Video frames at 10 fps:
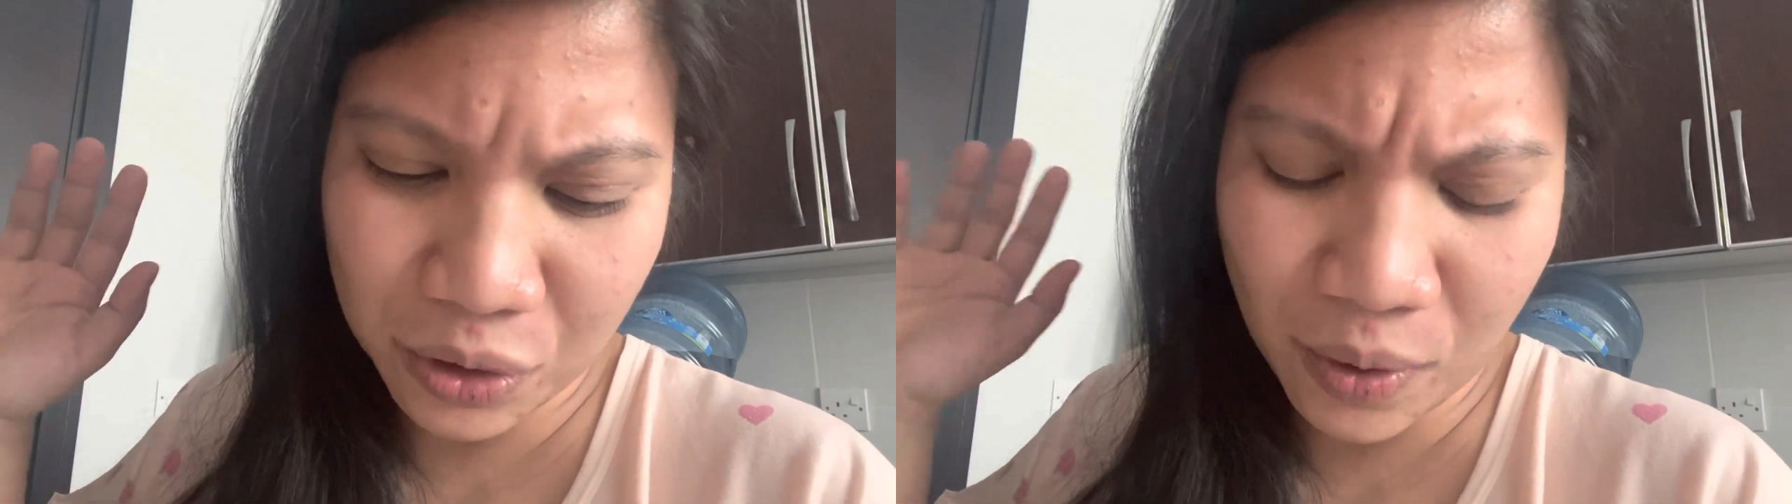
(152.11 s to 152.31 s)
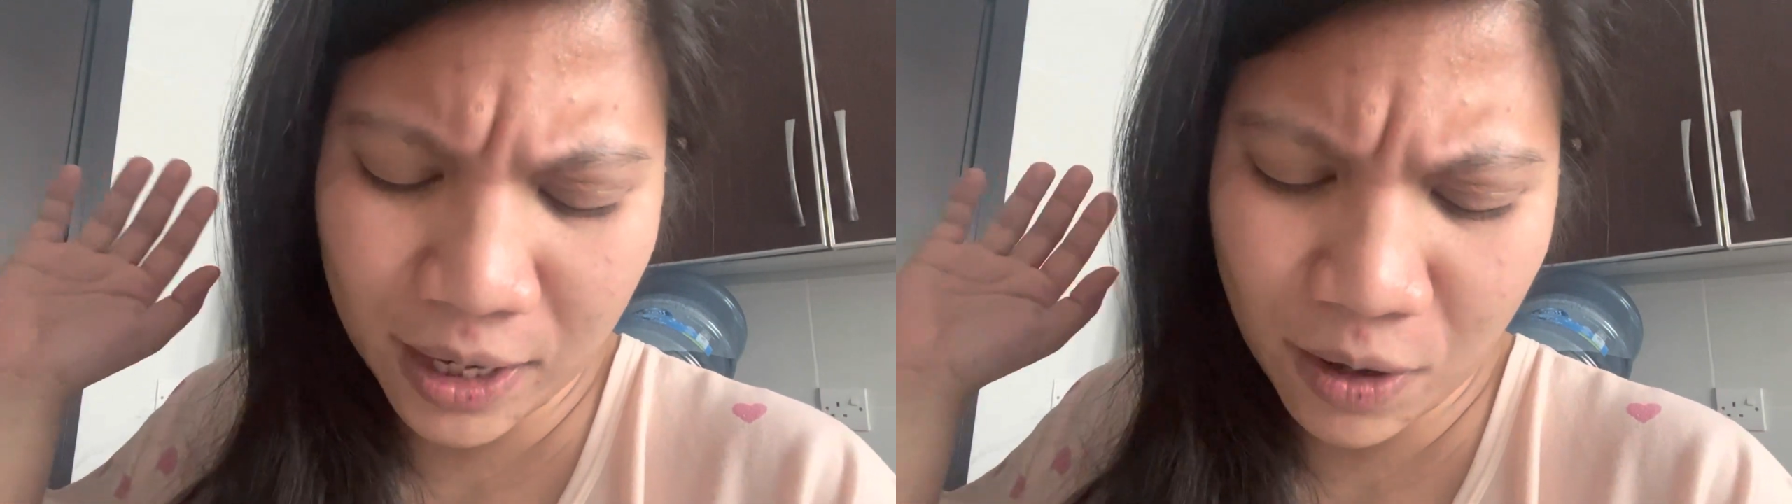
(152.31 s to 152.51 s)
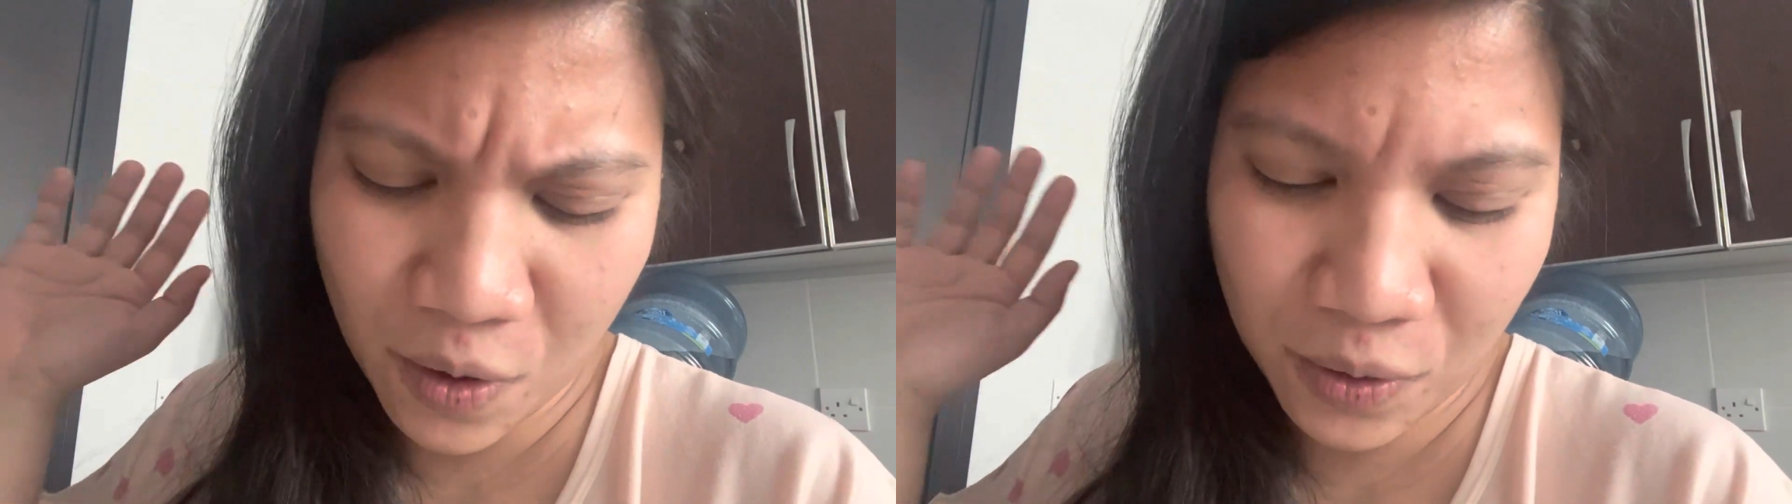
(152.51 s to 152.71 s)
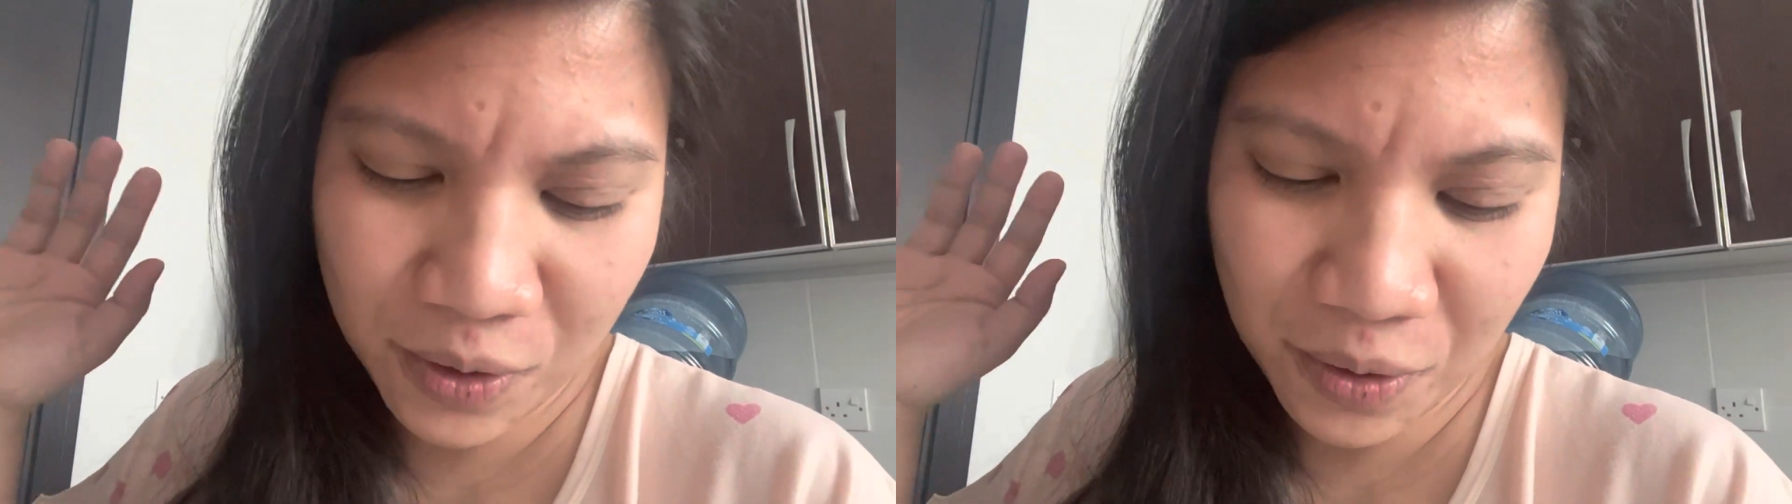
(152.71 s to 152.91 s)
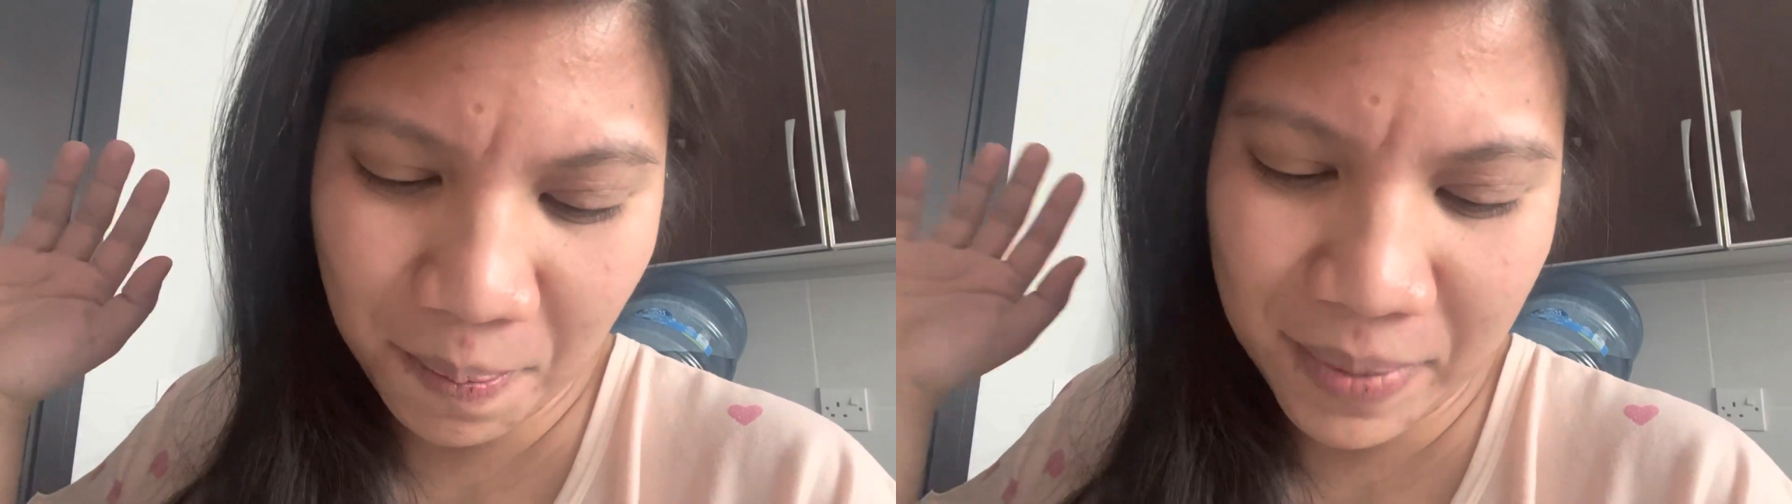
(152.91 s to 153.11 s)
to You
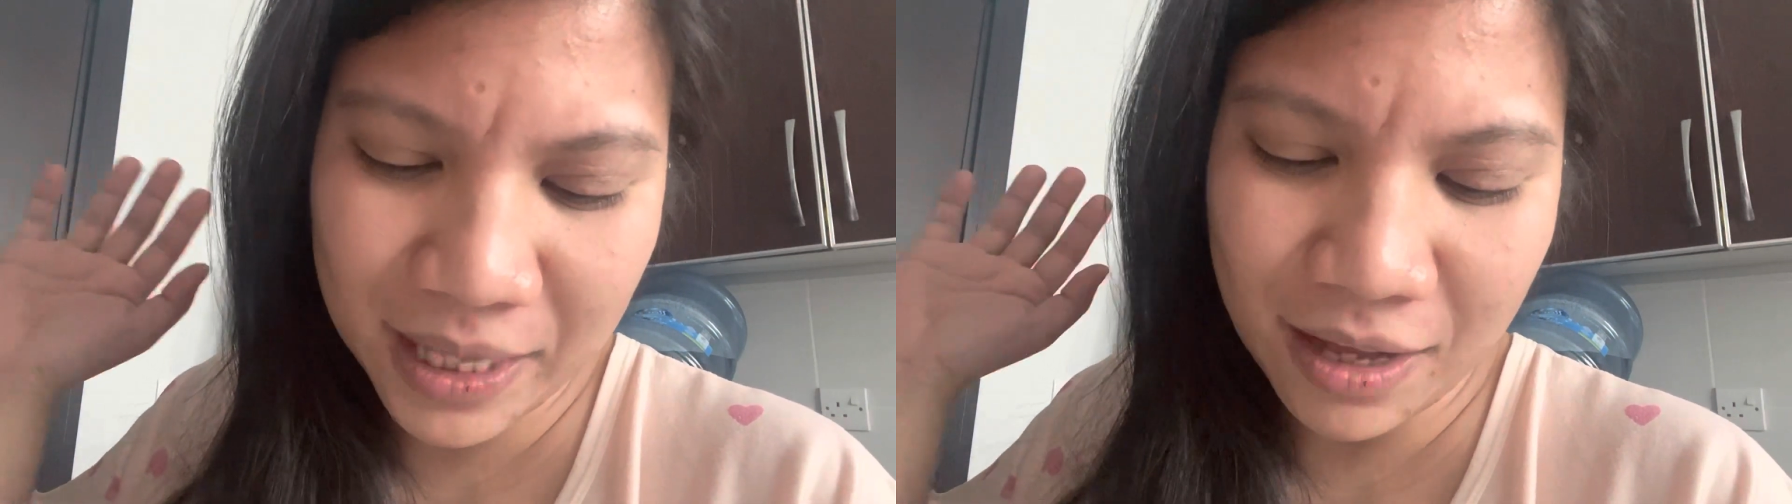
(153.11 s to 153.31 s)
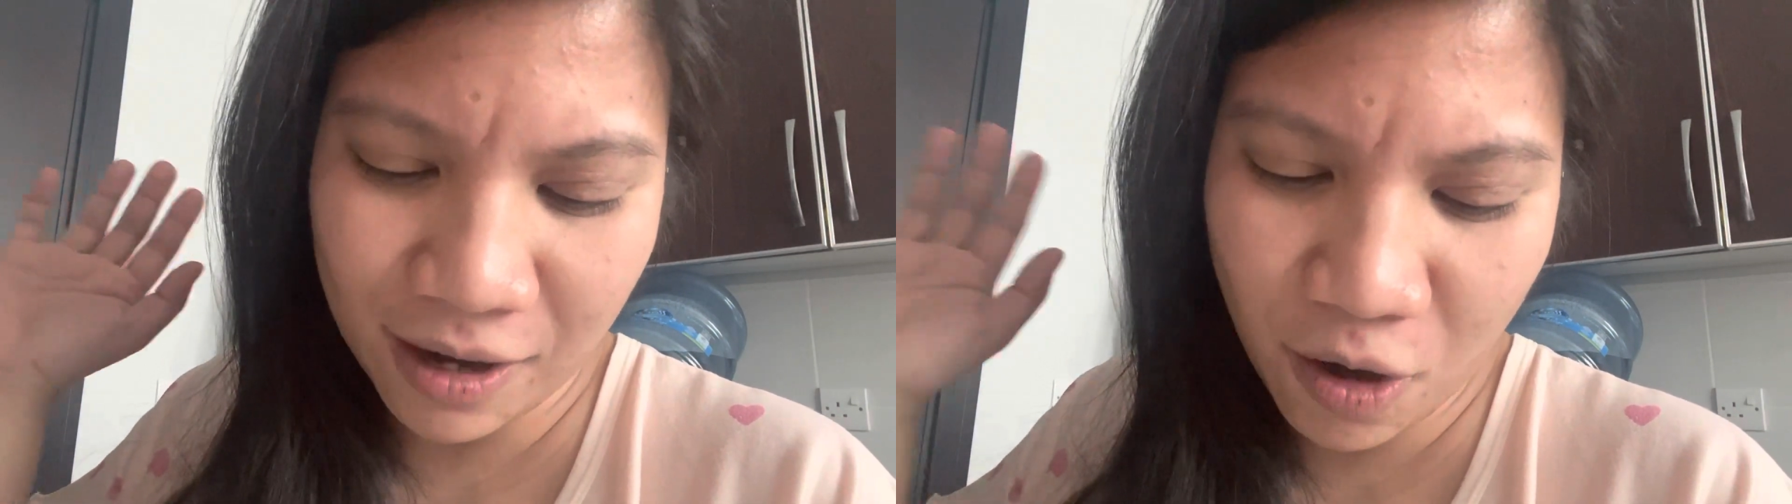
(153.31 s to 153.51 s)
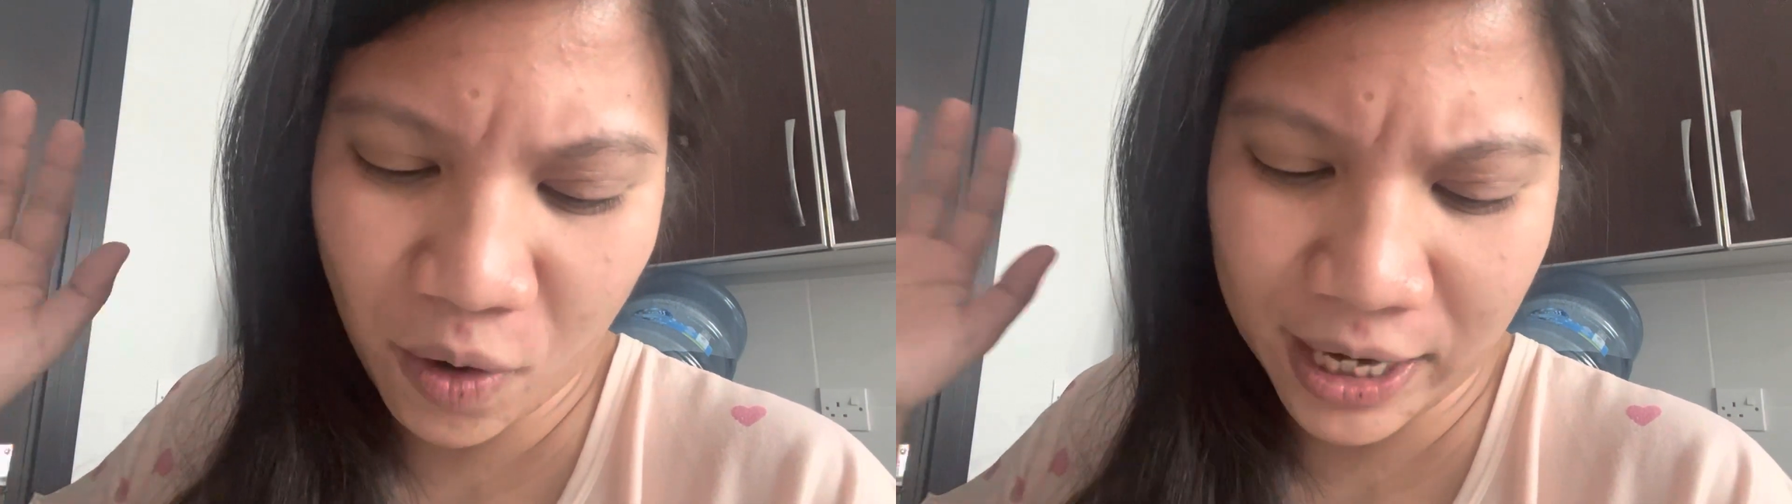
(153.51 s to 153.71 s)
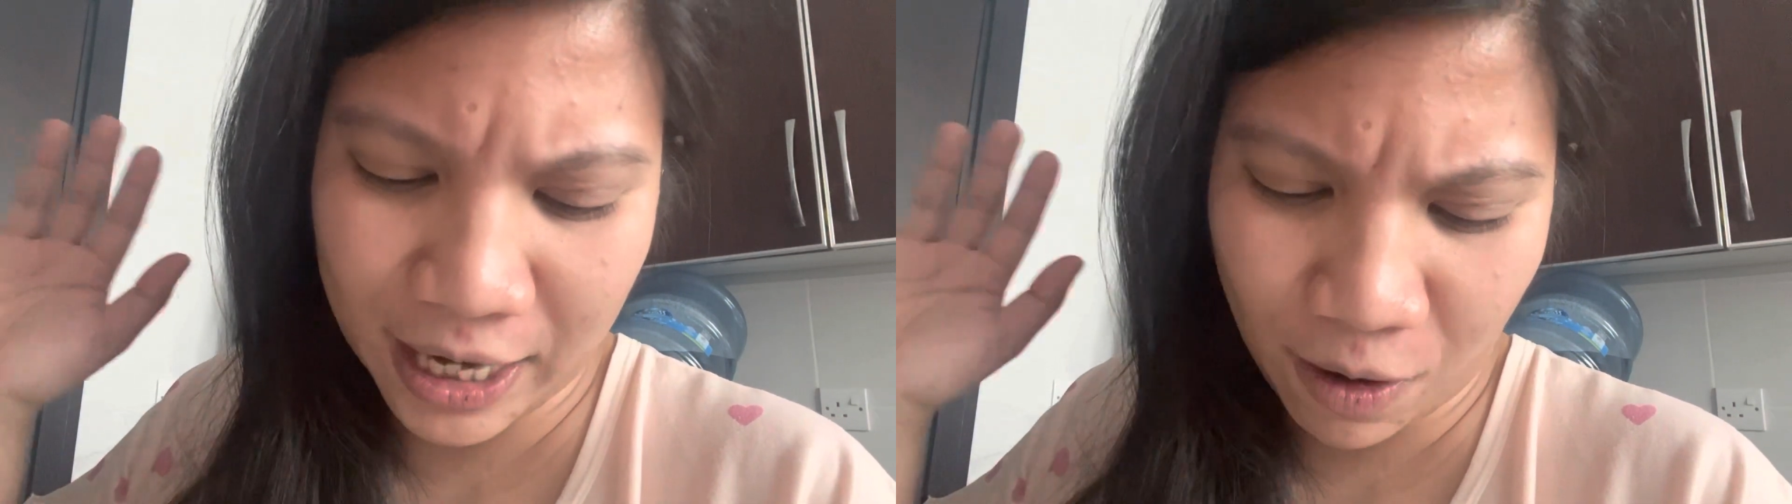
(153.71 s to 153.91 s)
alone be the glory,